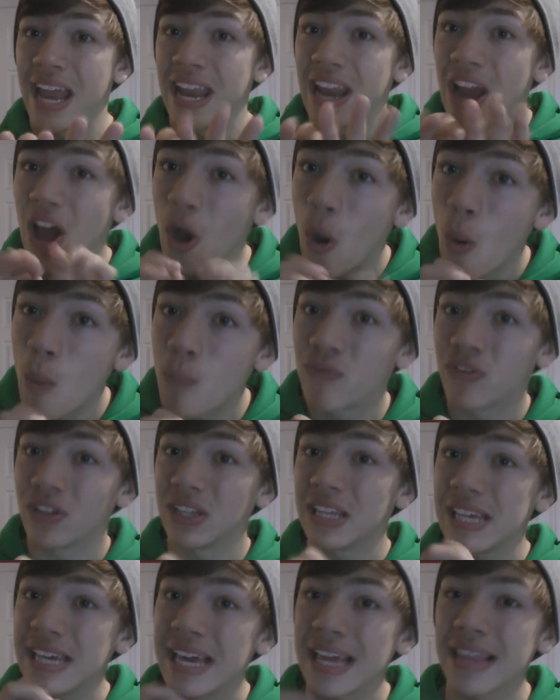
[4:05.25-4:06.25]
And
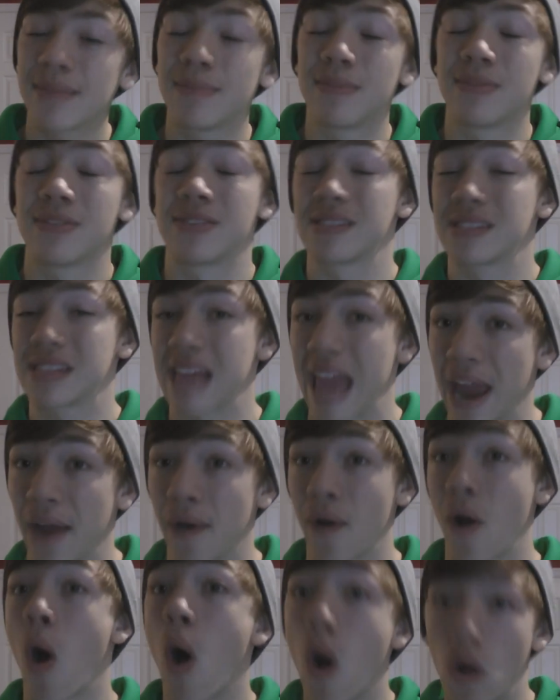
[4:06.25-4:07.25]
hopefully get them
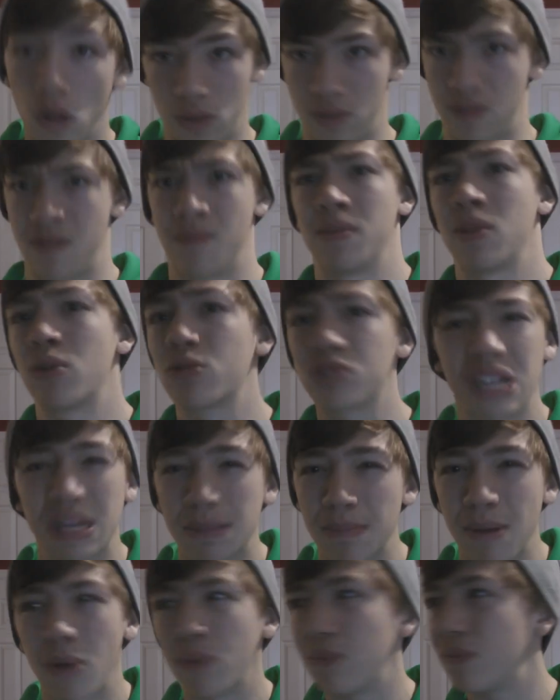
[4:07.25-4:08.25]
scared. all of them. There was
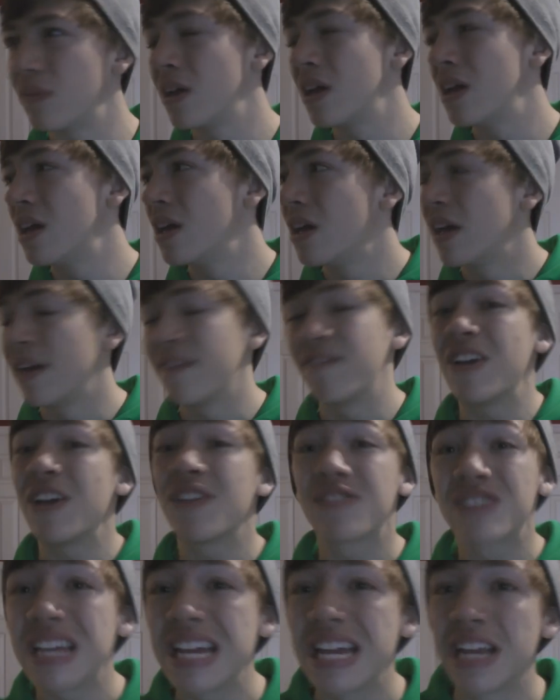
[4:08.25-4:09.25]
like about
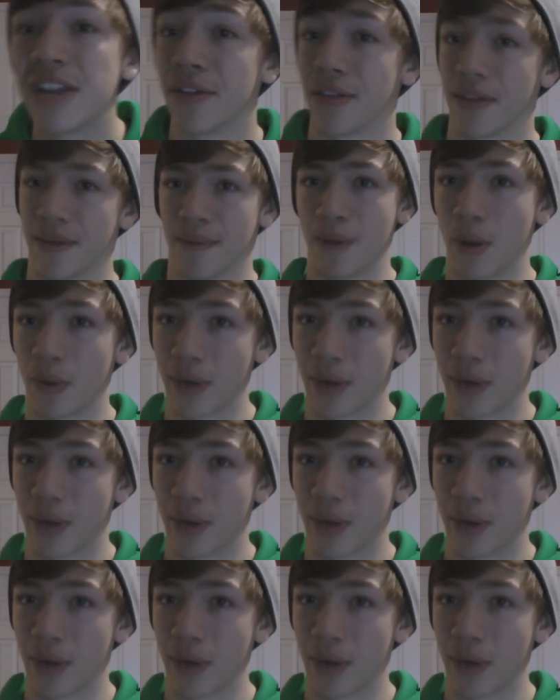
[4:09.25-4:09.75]
15 of them,